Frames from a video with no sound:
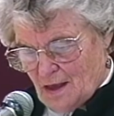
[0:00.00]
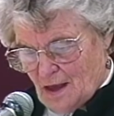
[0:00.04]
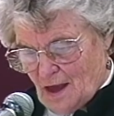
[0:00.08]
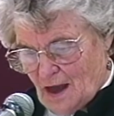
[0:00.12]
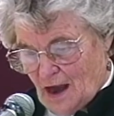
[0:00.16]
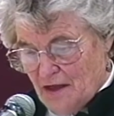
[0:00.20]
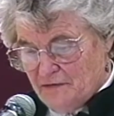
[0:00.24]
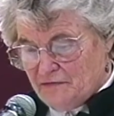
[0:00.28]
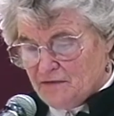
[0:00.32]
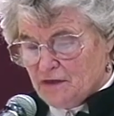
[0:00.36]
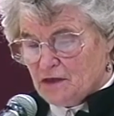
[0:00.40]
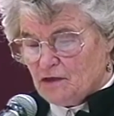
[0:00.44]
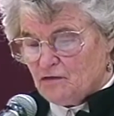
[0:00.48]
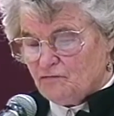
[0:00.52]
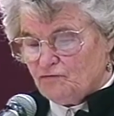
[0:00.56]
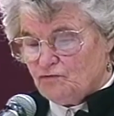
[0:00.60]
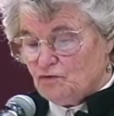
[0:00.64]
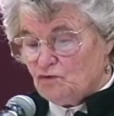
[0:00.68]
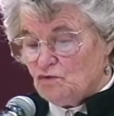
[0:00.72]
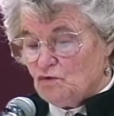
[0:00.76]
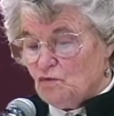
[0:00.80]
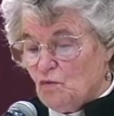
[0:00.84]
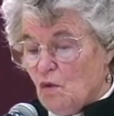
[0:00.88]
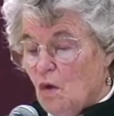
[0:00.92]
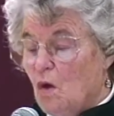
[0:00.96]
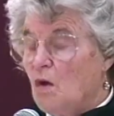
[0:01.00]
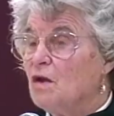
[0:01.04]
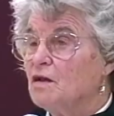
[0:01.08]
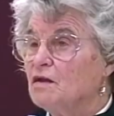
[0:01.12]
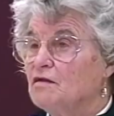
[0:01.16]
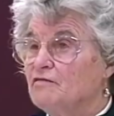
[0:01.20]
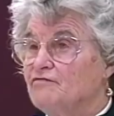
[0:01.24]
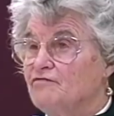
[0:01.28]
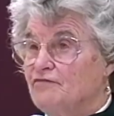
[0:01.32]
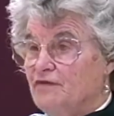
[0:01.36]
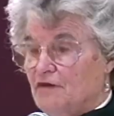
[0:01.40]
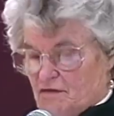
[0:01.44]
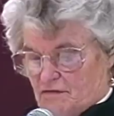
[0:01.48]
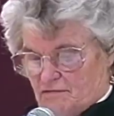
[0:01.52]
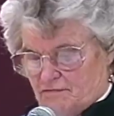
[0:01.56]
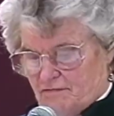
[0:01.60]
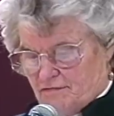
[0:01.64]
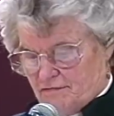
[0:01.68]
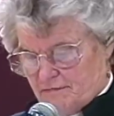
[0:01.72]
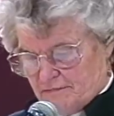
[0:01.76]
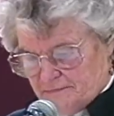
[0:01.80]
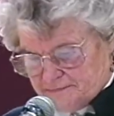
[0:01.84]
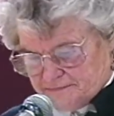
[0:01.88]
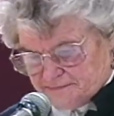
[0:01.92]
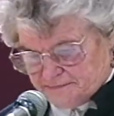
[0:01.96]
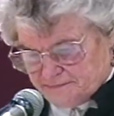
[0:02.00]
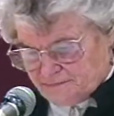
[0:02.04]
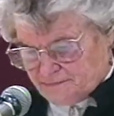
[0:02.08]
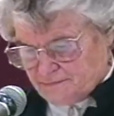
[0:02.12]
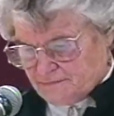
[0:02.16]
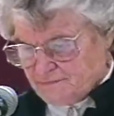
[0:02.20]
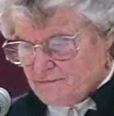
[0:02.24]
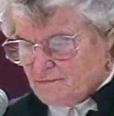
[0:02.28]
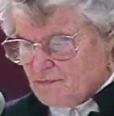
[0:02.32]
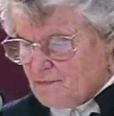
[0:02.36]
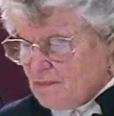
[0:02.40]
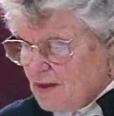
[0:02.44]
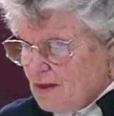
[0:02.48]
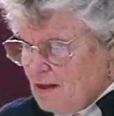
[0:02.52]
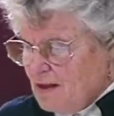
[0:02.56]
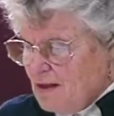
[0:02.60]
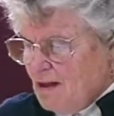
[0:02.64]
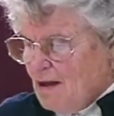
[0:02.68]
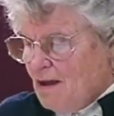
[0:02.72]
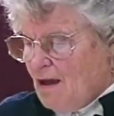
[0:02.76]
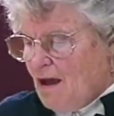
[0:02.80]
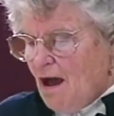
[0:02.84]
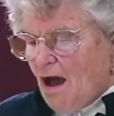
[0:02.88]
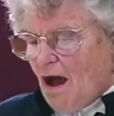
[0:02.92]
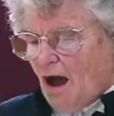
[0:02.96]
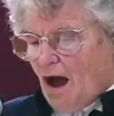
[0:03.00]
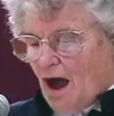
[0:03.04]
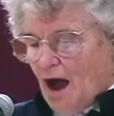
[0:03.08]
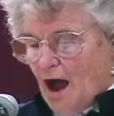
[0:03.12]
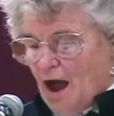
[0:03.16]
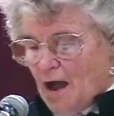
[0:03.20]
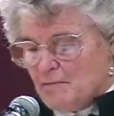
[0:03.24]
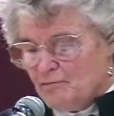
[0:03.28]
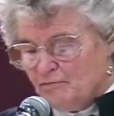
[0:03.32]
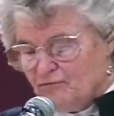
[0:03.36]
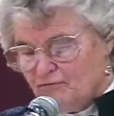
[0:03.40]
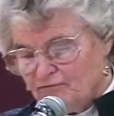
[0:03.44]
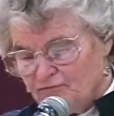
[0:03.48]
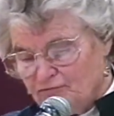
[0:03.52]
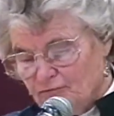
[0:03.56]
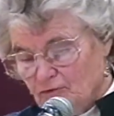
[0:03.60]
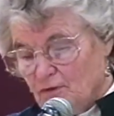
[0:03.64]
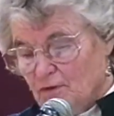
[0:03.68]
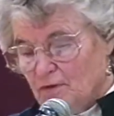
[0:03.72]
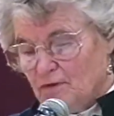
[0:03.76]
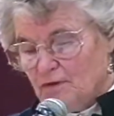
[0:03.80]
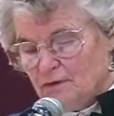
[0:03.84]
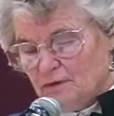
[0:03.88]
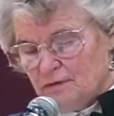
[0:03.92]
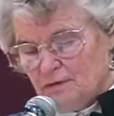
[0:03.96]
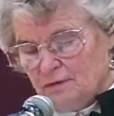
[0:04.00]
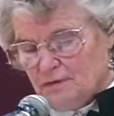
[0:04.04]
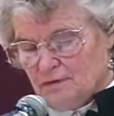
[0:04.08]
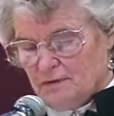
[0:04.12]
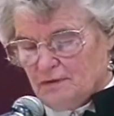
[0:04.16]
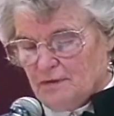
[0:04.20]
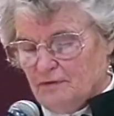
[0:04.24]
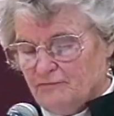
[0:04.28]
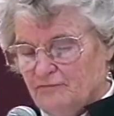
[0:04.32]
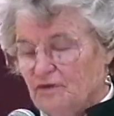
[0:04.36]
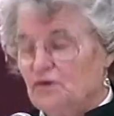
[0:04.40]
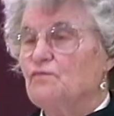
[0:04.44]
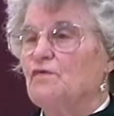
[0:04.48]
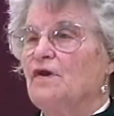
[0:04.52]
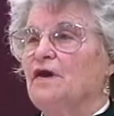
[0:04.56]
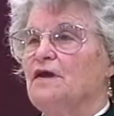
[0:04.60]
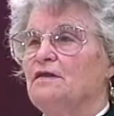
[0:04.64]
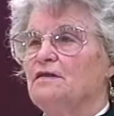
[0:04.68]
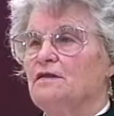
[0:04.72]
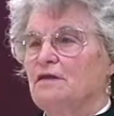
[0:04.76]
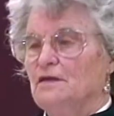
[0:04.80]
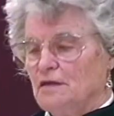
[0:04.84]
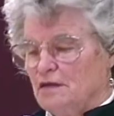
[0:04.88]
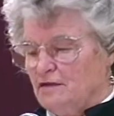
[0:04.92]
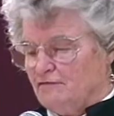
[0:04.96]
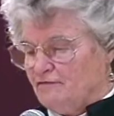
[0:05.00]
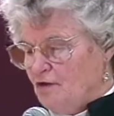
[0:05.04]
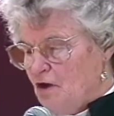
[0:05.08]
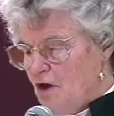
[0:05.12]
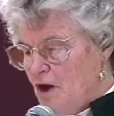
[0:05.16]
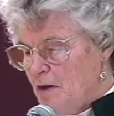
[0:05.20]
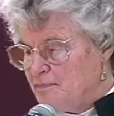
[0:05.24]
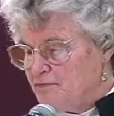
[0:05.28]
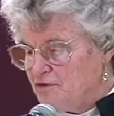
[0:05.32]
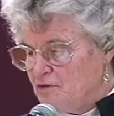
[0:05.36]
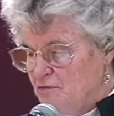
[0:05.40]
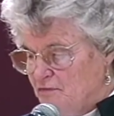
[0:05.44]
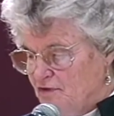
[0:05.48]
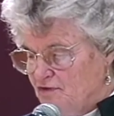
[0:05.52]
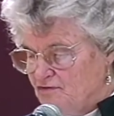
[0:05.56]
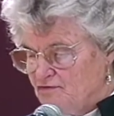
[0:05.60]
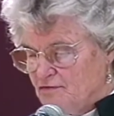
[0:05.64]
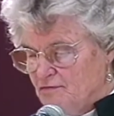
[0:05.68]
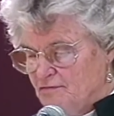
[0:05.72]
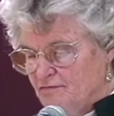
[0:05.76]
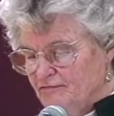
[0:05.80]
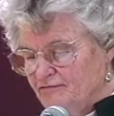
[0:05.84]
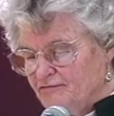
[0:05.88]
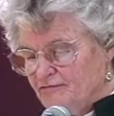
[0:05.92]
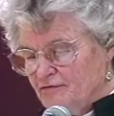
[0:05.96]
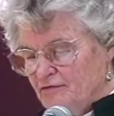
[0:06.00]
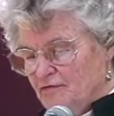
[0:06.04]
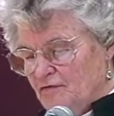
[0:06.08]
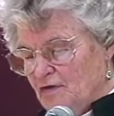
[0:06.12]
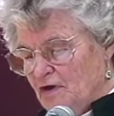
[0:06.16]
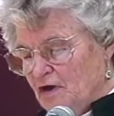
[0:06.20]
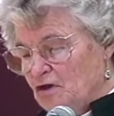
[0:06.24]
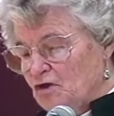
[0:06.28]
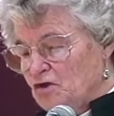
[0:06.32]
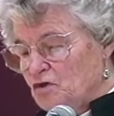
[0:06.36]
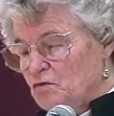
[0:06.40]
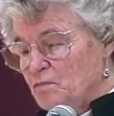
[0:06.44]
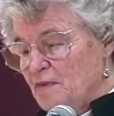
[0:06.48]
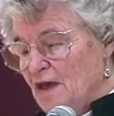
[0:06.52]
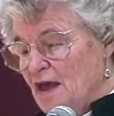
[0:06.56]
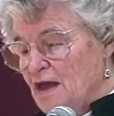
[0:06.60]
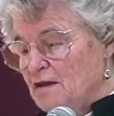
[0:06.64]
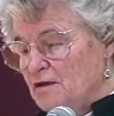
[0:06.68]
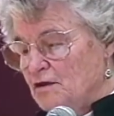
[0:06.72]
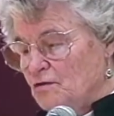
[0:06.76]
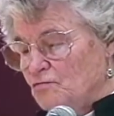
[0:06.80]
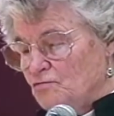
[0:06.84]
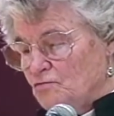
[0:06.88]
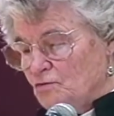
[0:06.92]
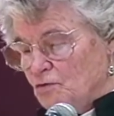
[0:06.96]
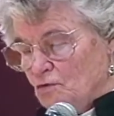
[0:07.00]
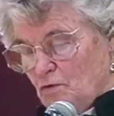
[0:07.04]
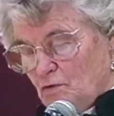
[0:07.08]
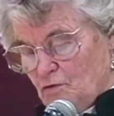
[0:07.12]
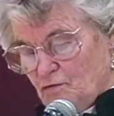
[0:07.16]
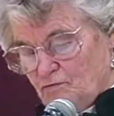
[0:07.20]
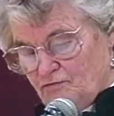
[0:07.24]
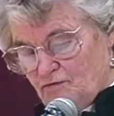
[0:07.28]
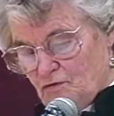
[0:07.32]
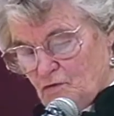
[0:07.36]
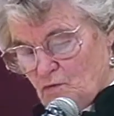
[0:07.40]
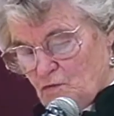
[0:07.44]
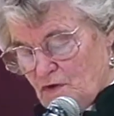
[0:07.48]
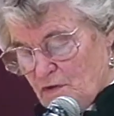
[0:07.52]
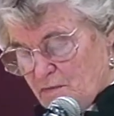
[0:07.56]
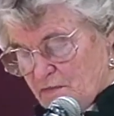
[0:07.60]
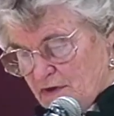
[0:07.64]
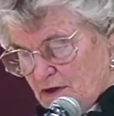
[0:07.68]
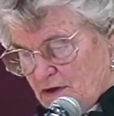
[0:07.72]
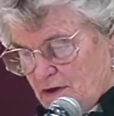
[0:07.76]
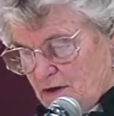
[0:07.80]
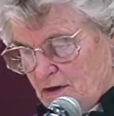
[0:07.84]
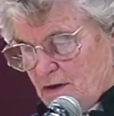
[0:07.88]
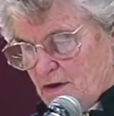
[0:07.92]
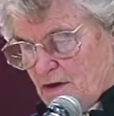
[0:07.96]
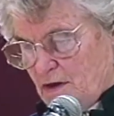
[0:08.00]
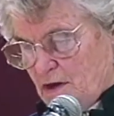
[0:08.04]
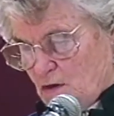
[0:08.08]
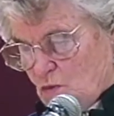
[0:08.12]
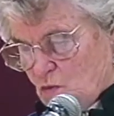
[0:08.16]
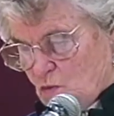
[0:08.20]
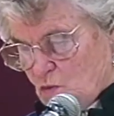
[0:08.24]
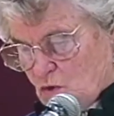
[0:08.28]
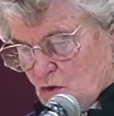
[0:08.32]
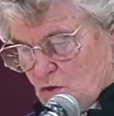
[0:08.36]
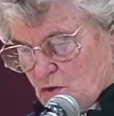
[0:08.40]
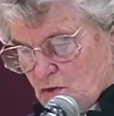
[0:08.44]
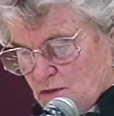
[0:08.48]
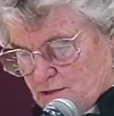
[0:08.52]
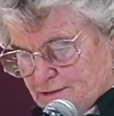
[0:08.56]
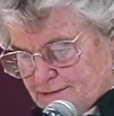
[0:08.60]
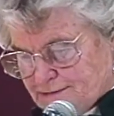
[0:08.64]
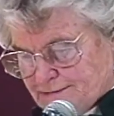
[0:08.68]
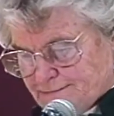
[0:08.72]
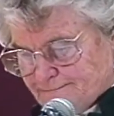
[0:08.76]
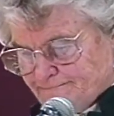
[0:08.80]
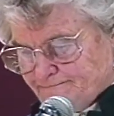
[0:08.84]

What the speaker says: I think if you do all of this, I'm full of a great deal of optimism for an expanded role for women in our world.